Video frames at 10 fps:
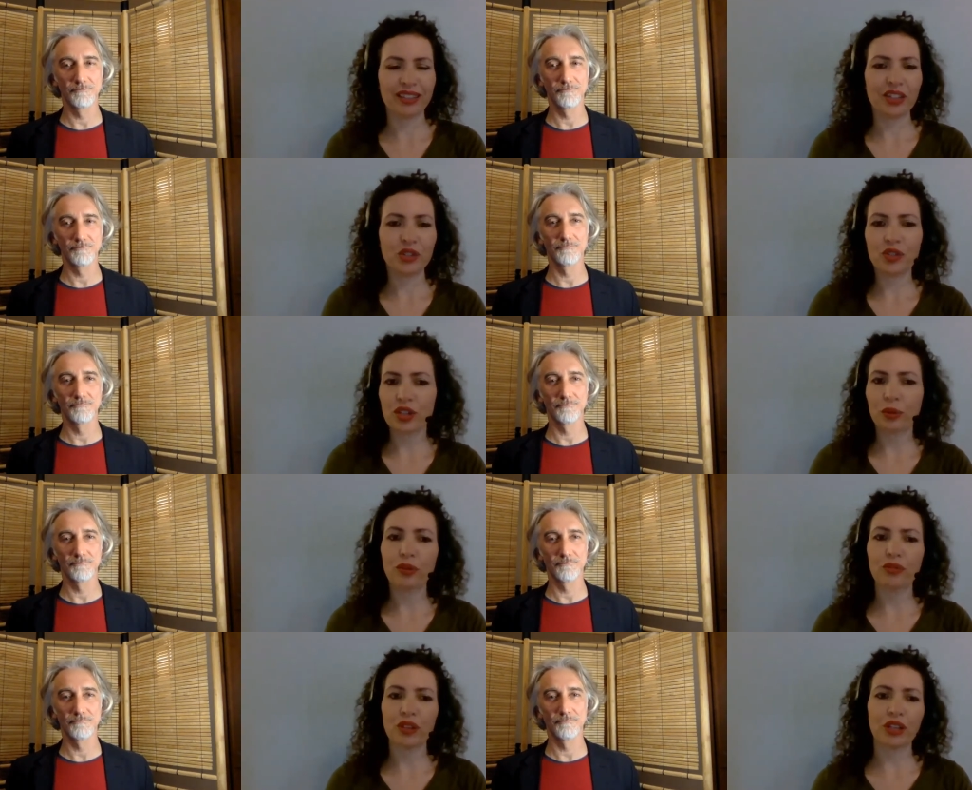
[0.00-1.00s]
Speaker 1: teachers are
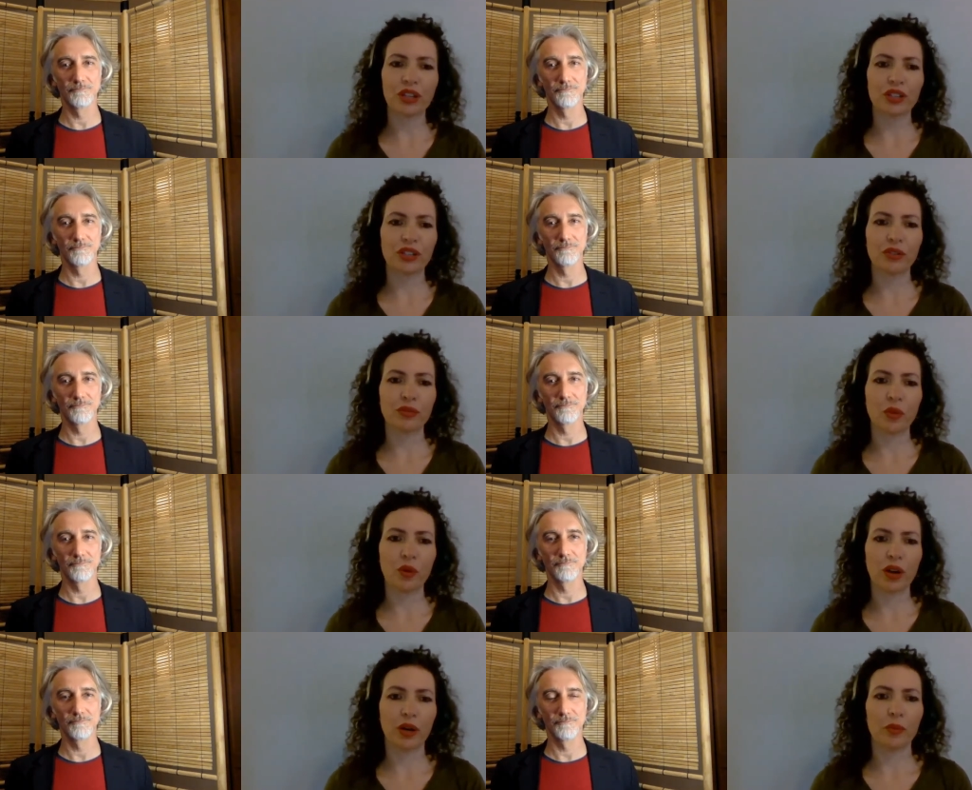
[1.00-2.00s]
revered
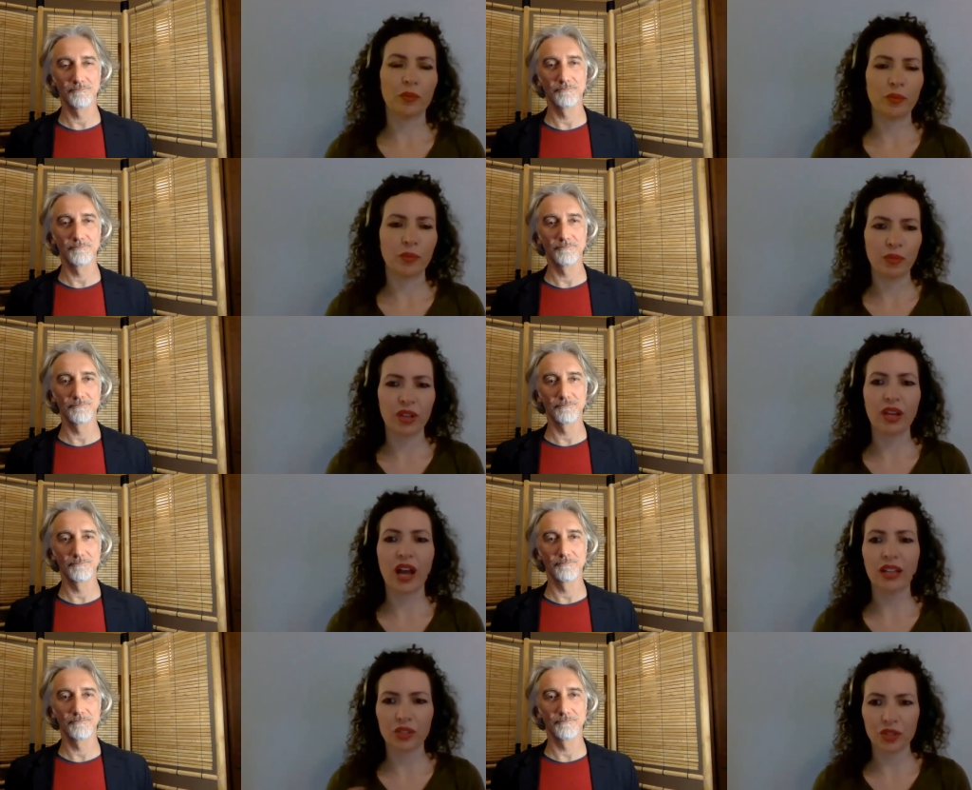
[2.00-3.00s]
for the
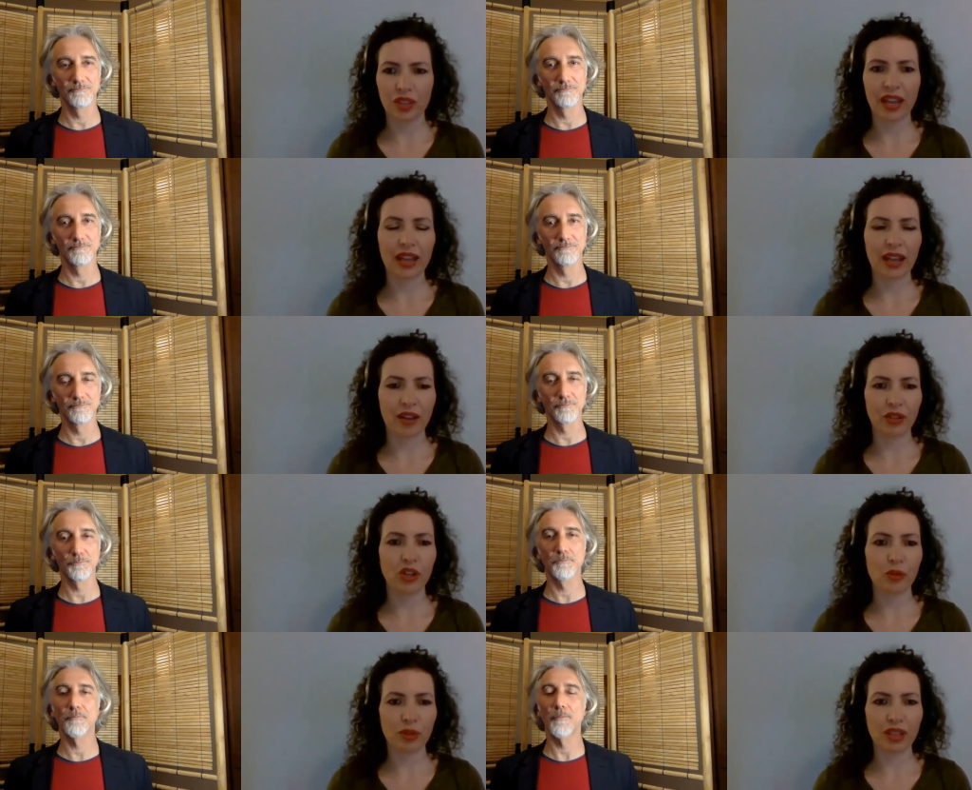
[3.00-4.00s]
knowledge they have
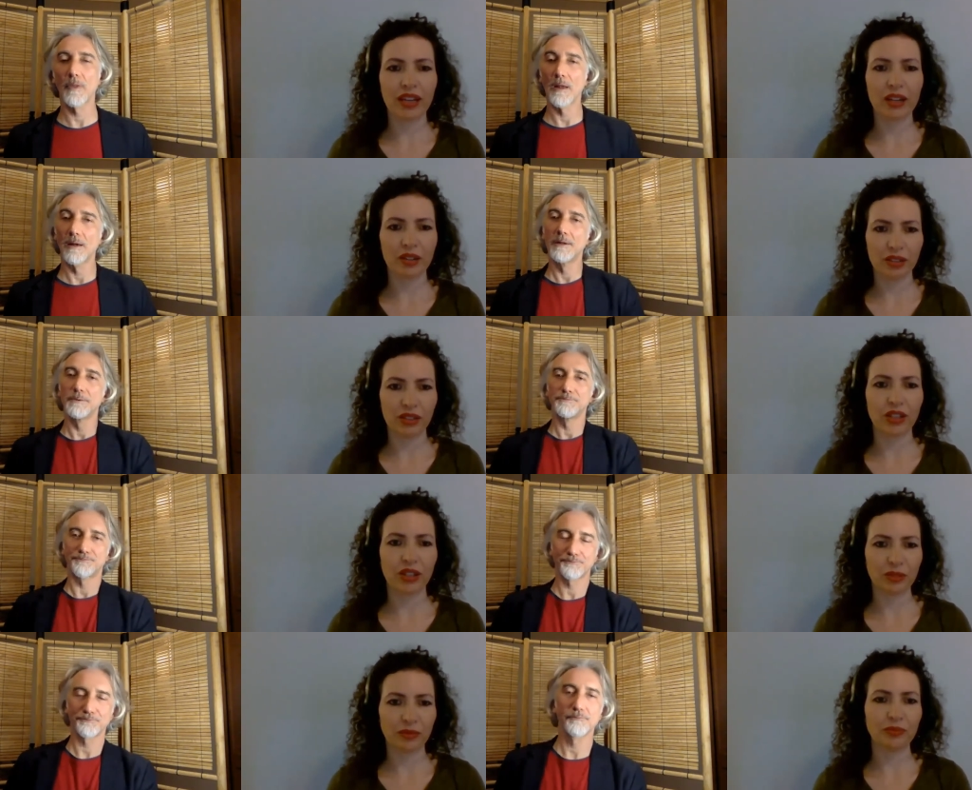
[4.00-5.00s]
accumulated,
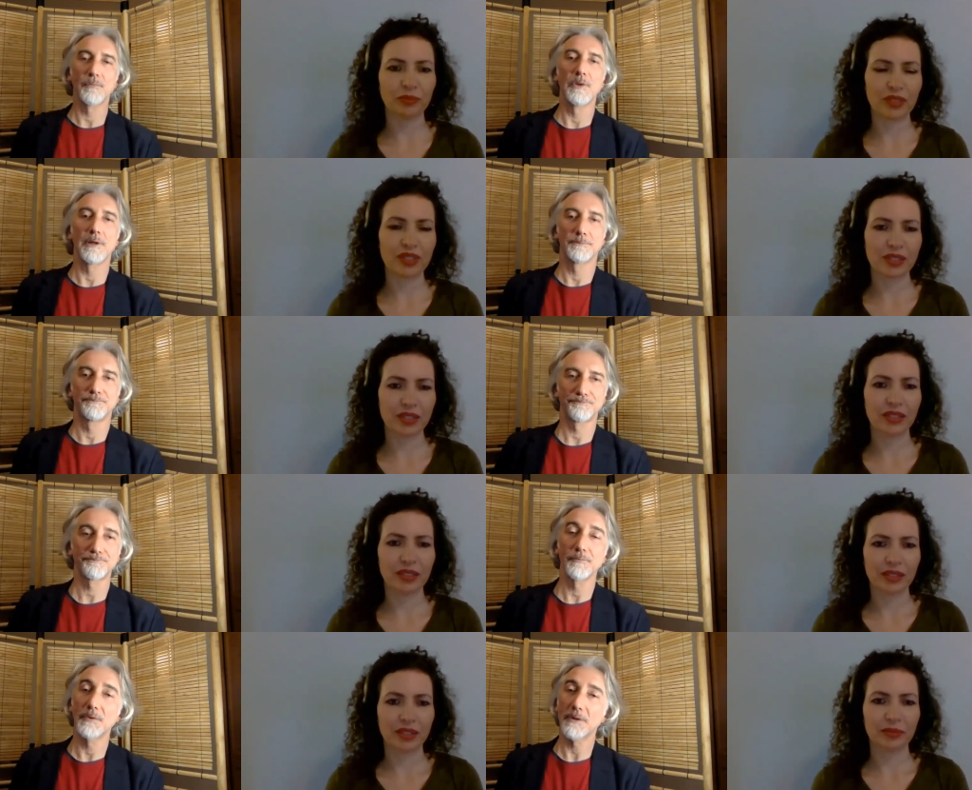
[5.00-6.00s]
you know?
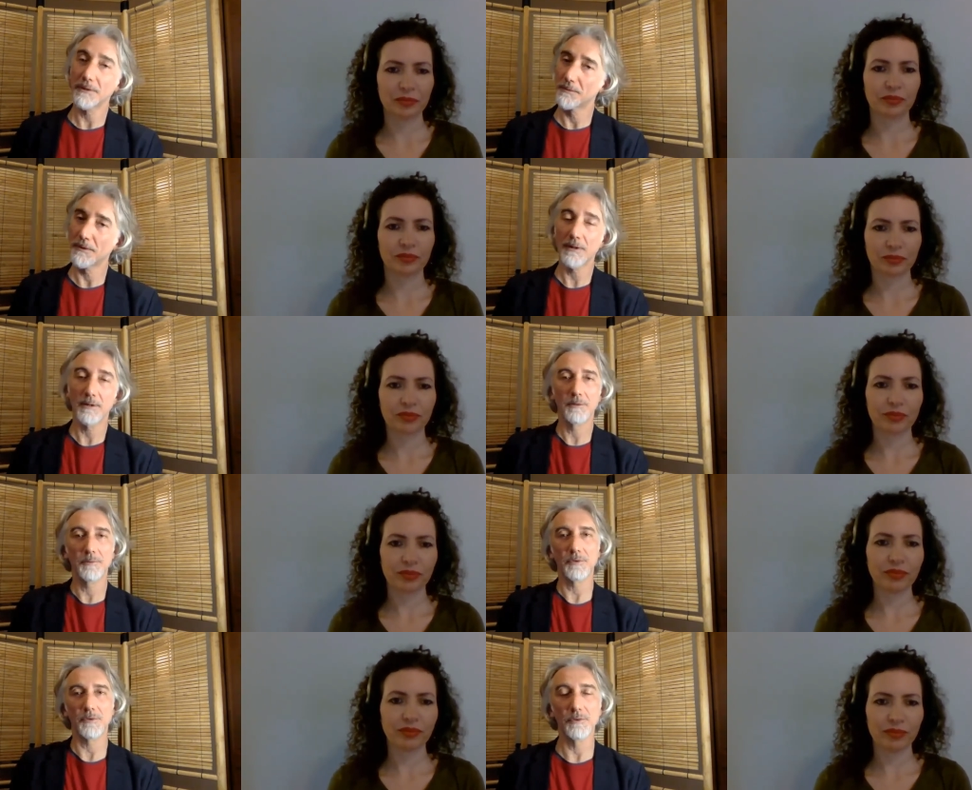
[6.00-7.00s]
Speaker 2: Yeah, uh,
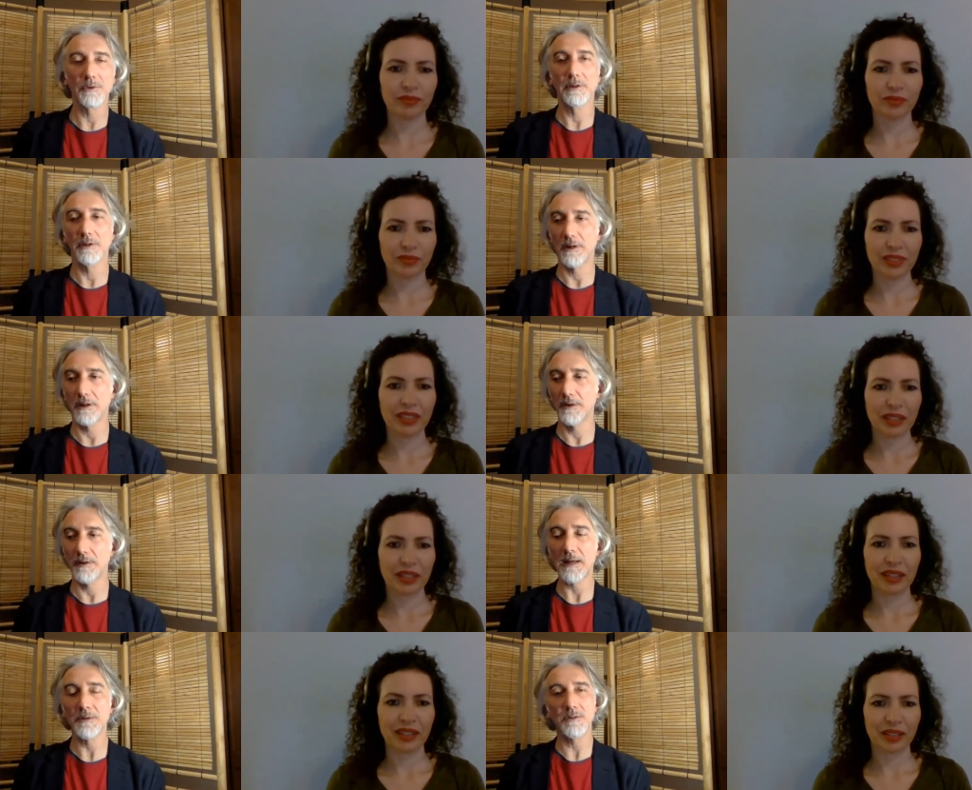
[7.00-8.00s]
absolutely. Uh,
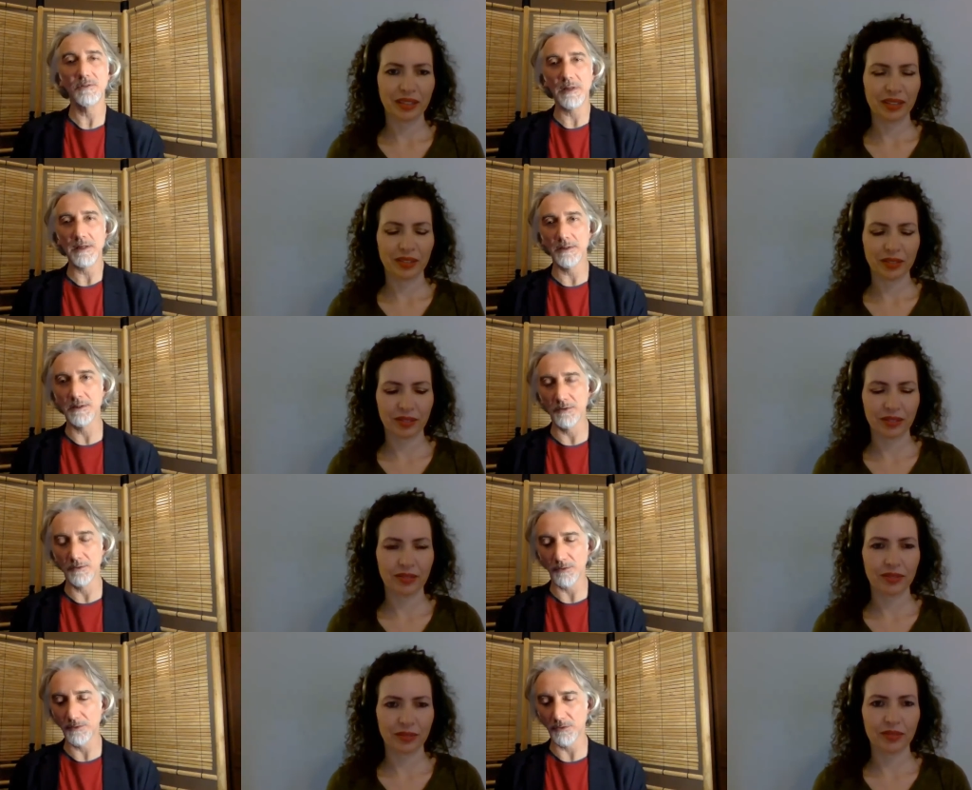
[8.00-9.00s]
understanding is
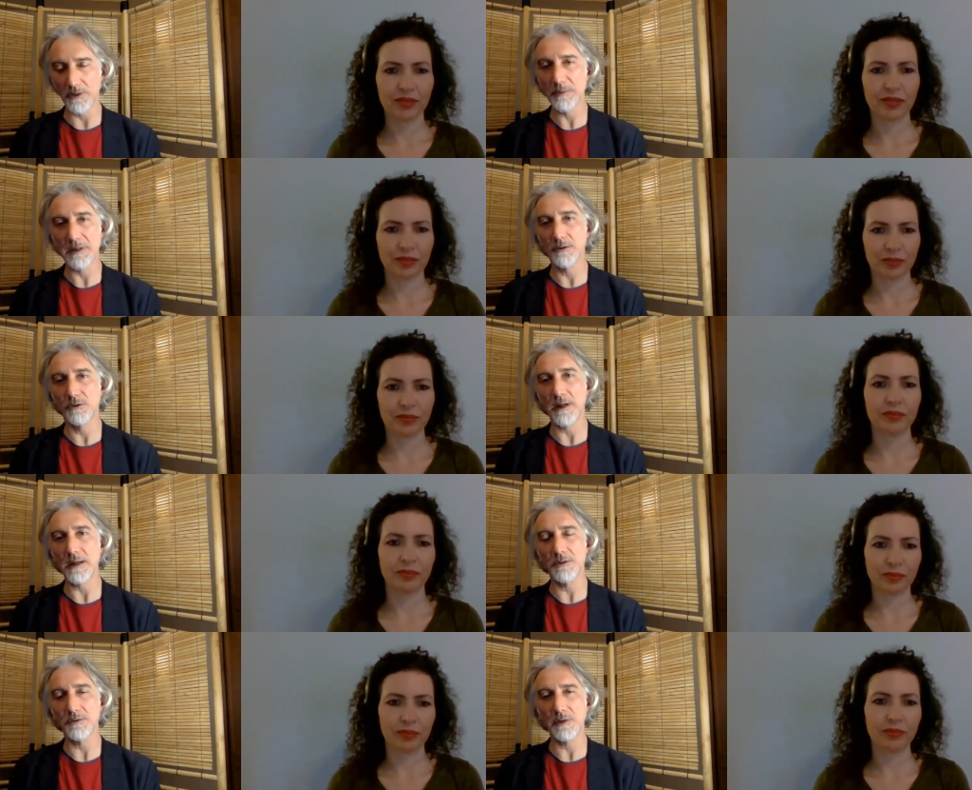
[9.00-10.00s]
also, I mean, uh,
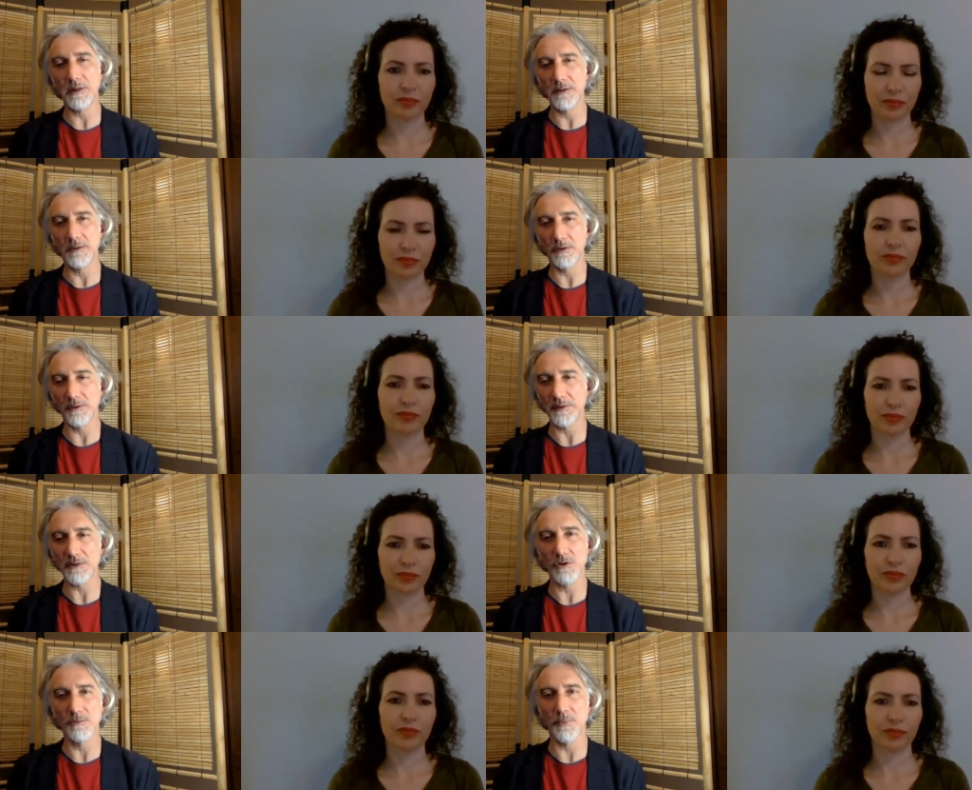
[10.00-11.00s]
understand is uh,
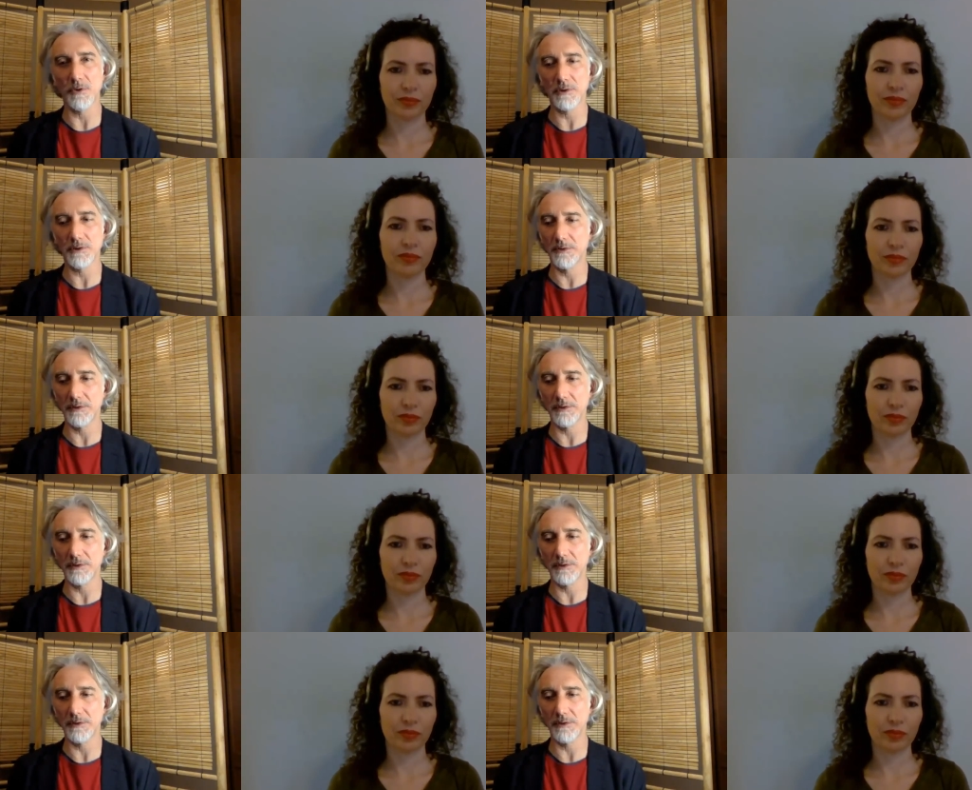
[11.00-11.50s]
such an important